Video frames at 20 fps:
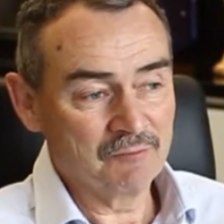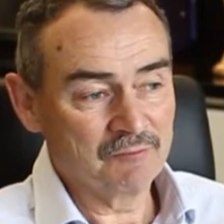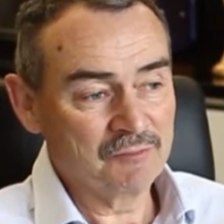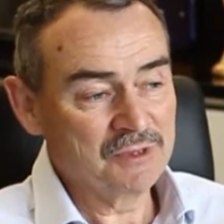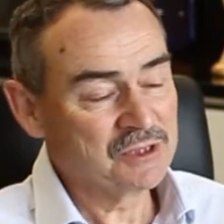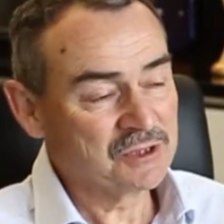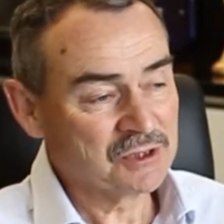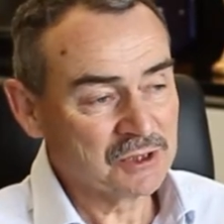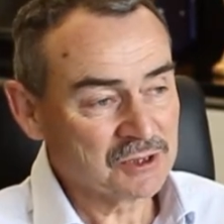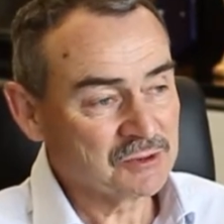
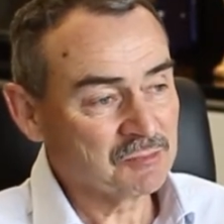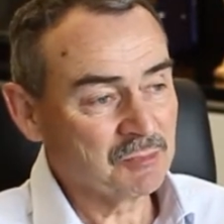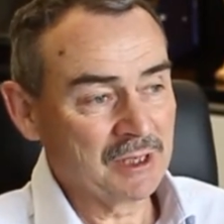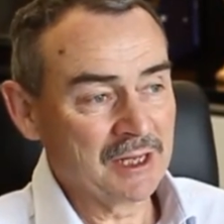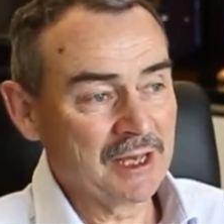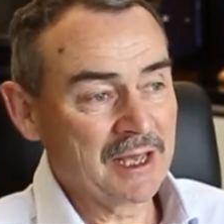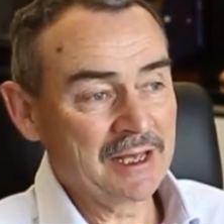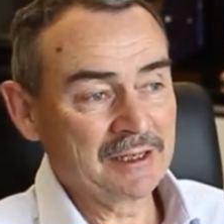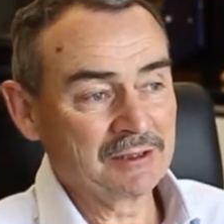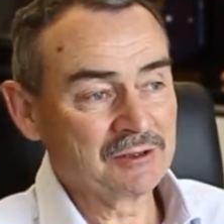business
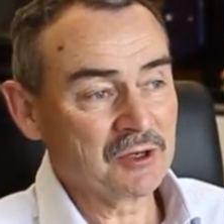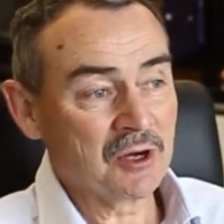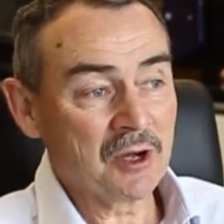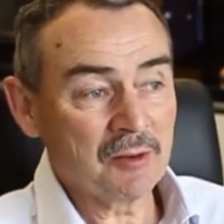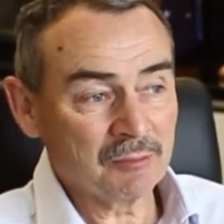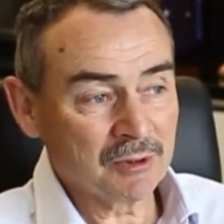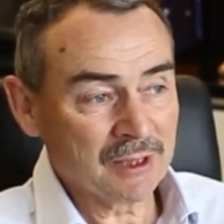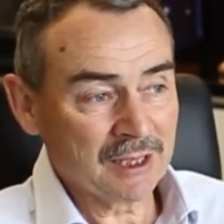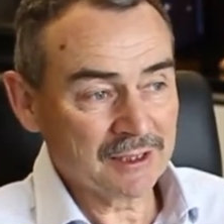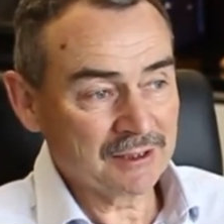plan
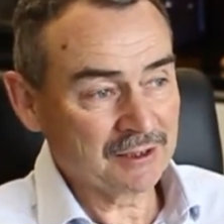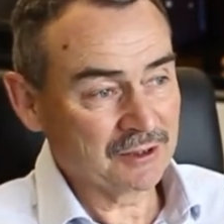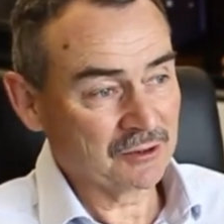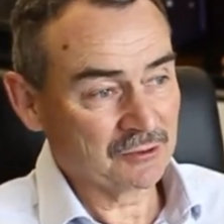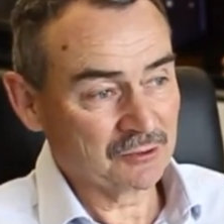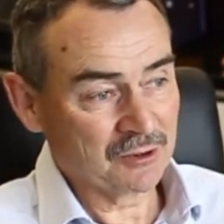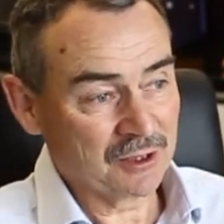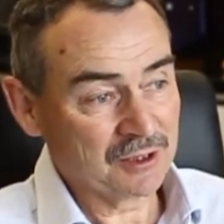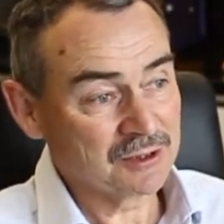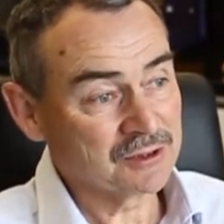type planning
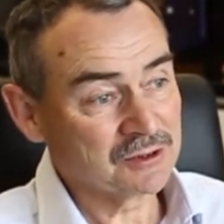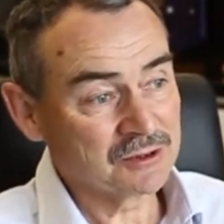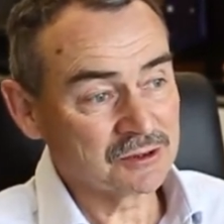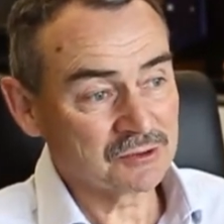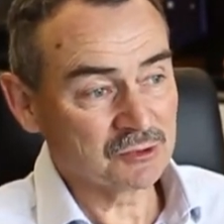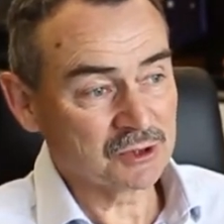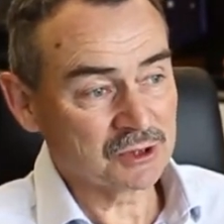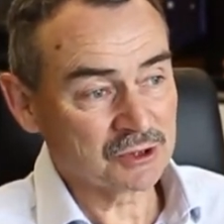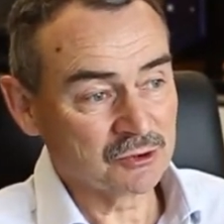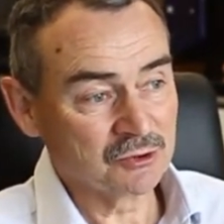horizons,
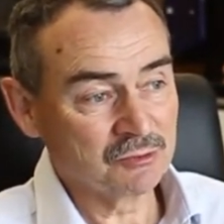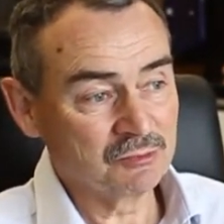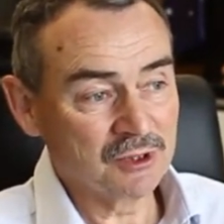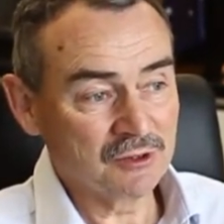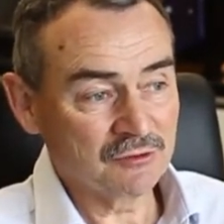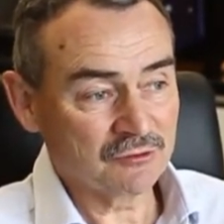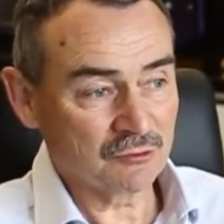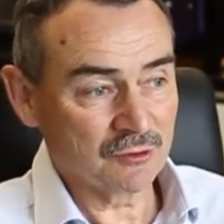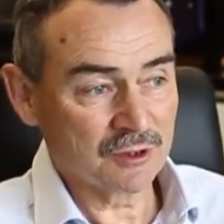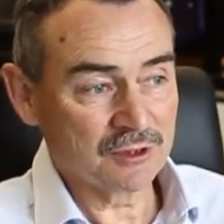which could be
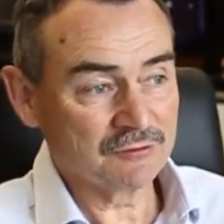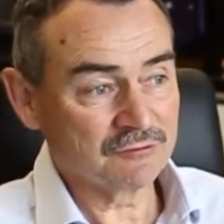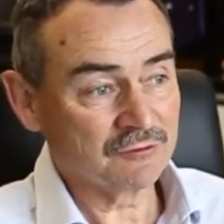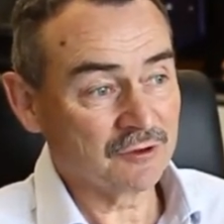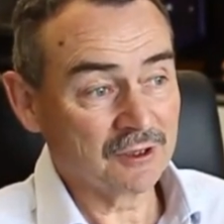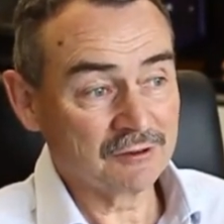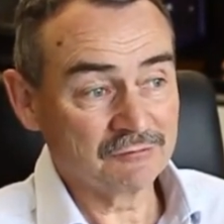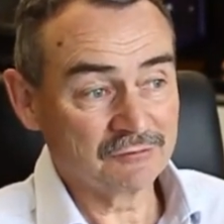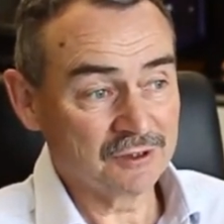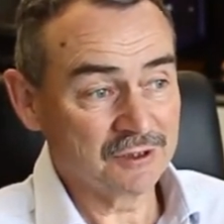3 to
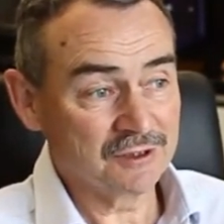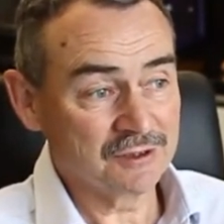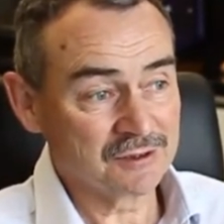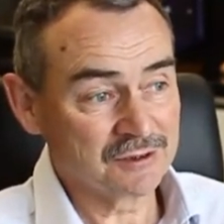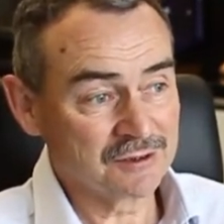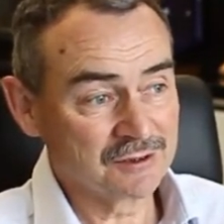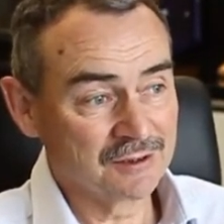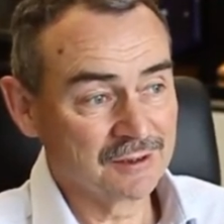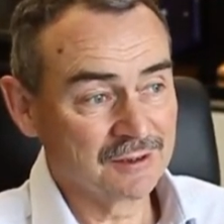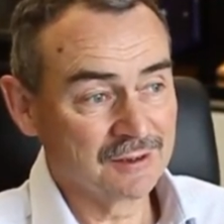5
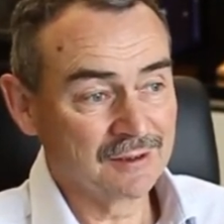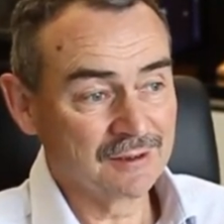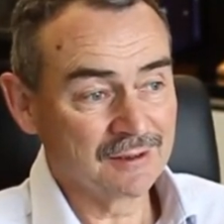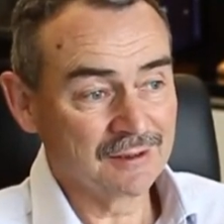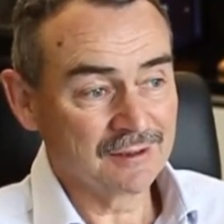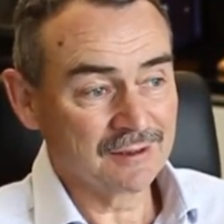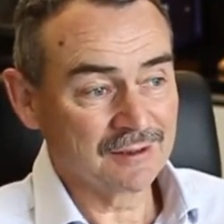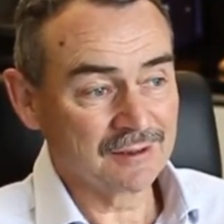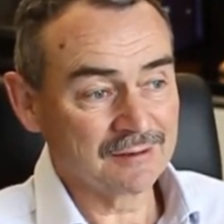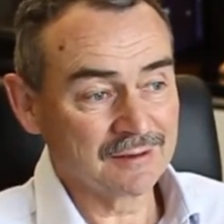years,
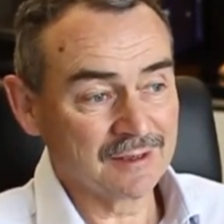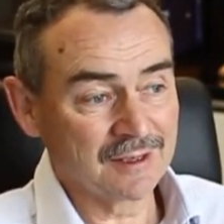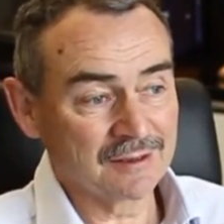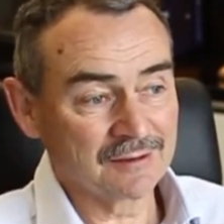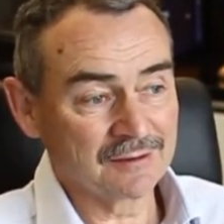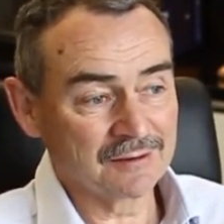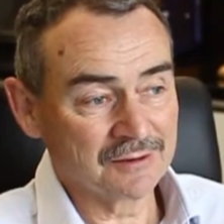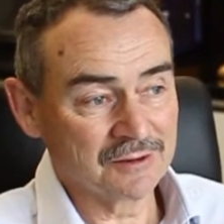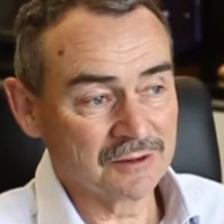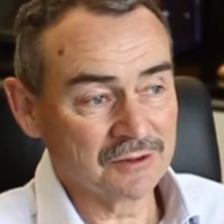and that
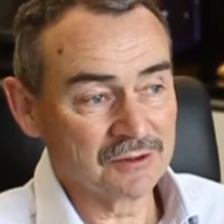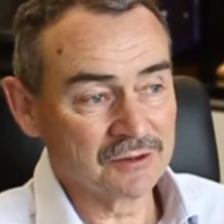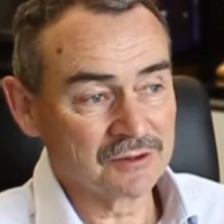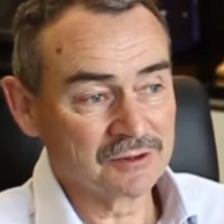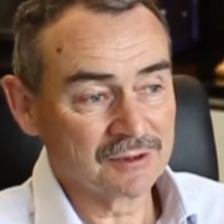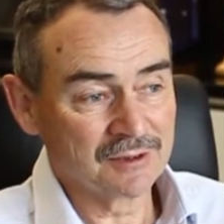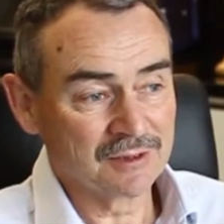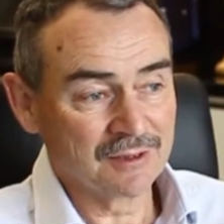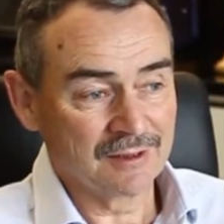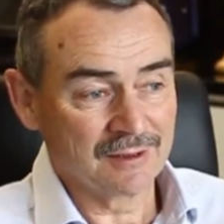
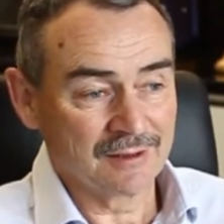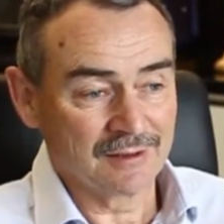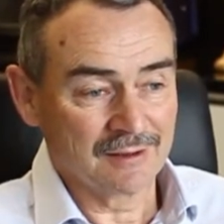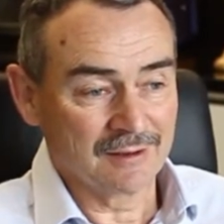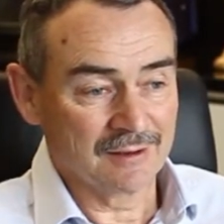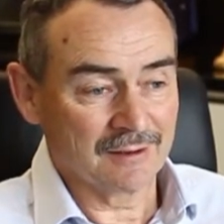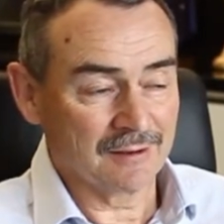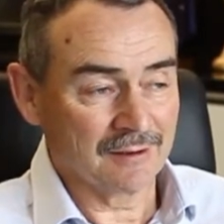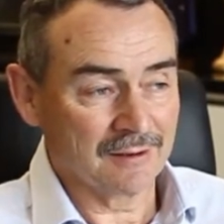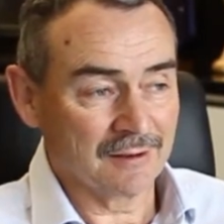is
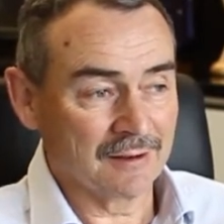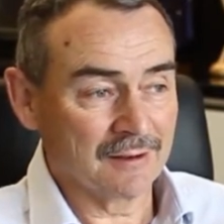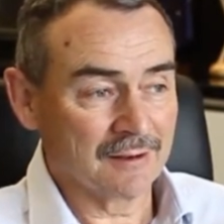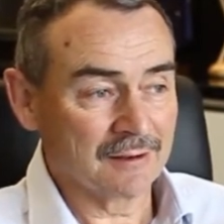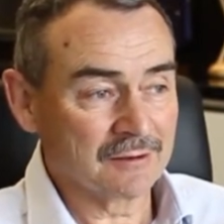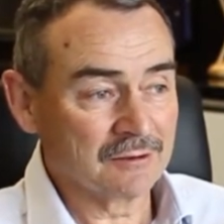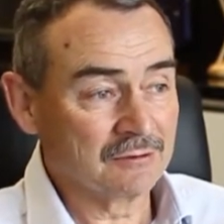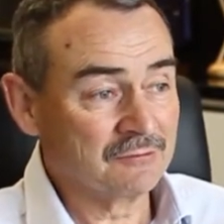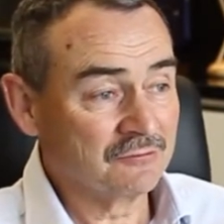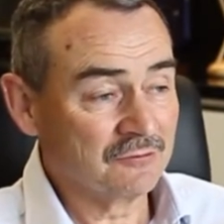
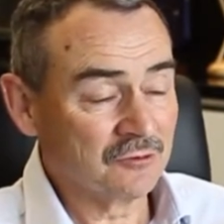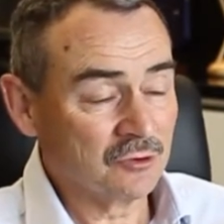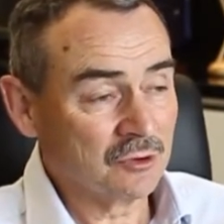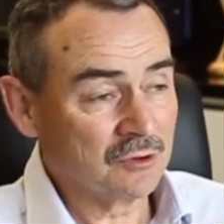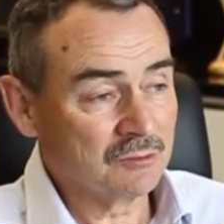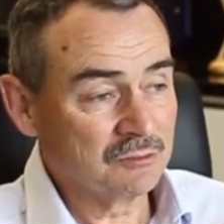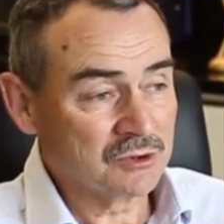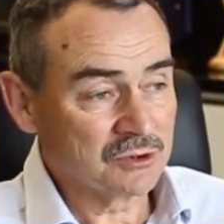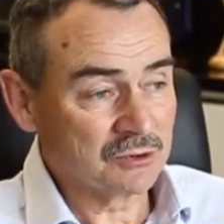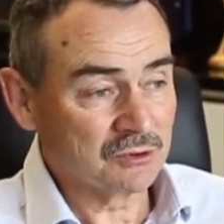
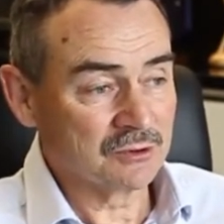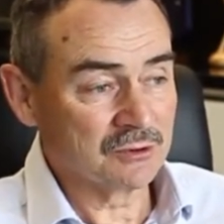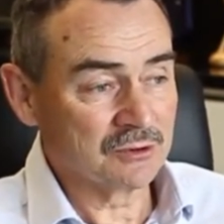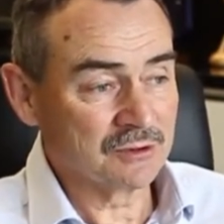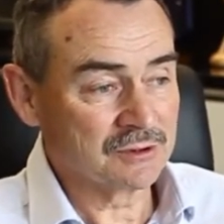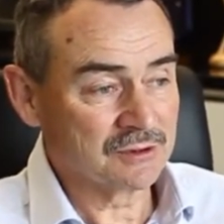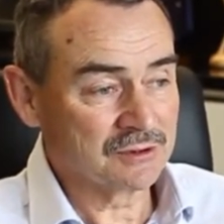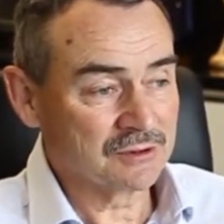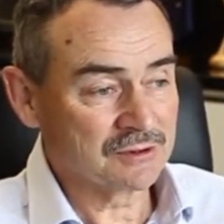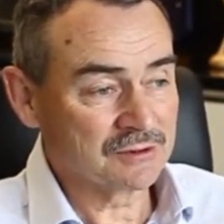conforms or
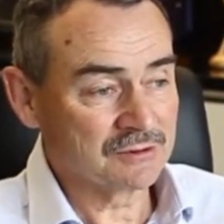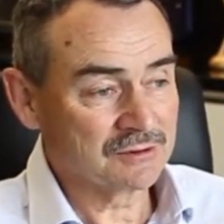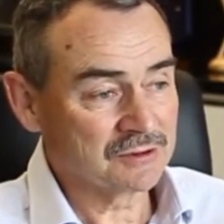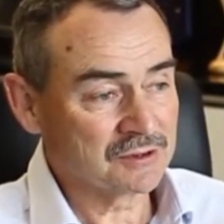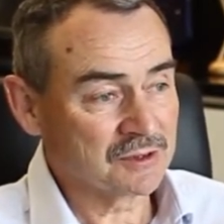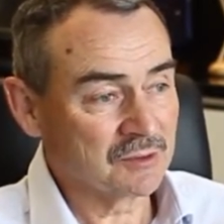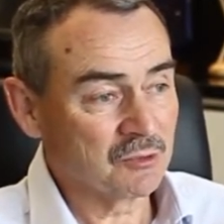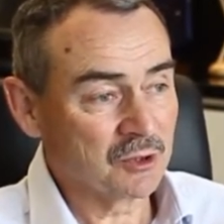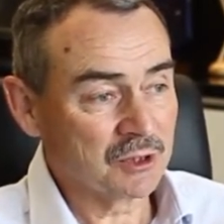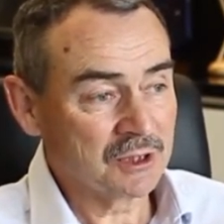is
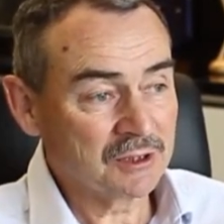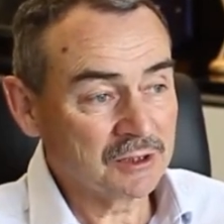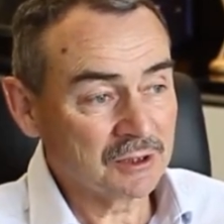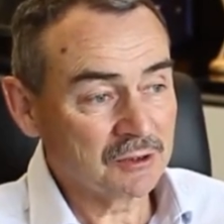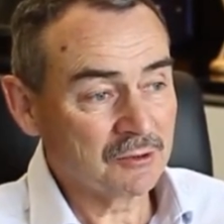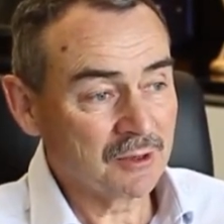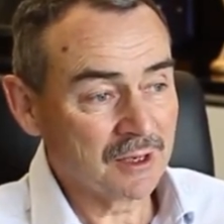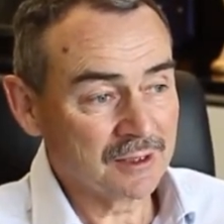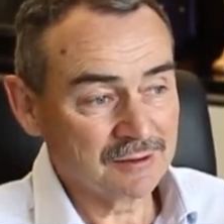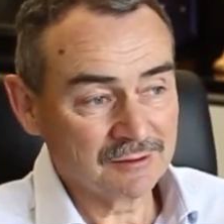somewhat
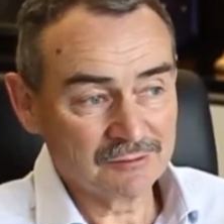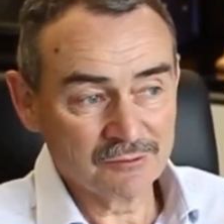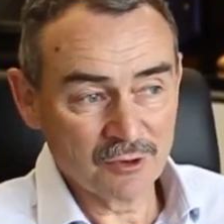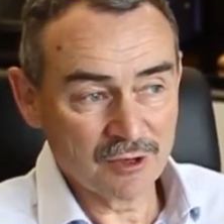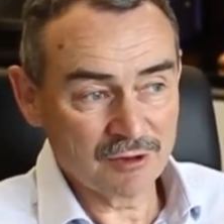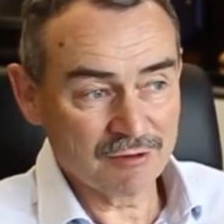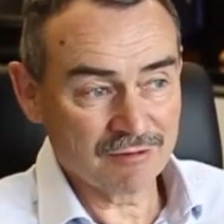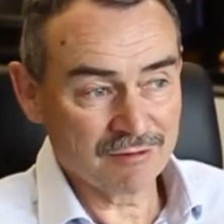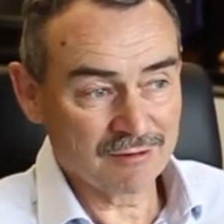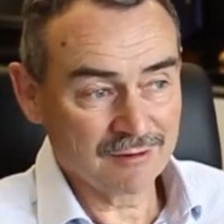integrated
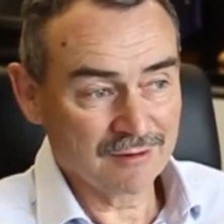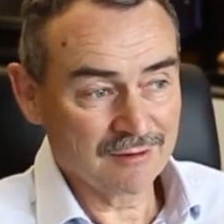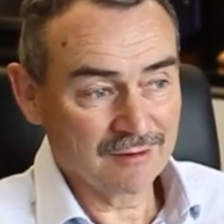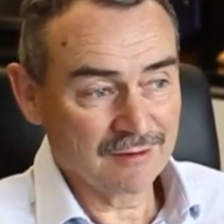with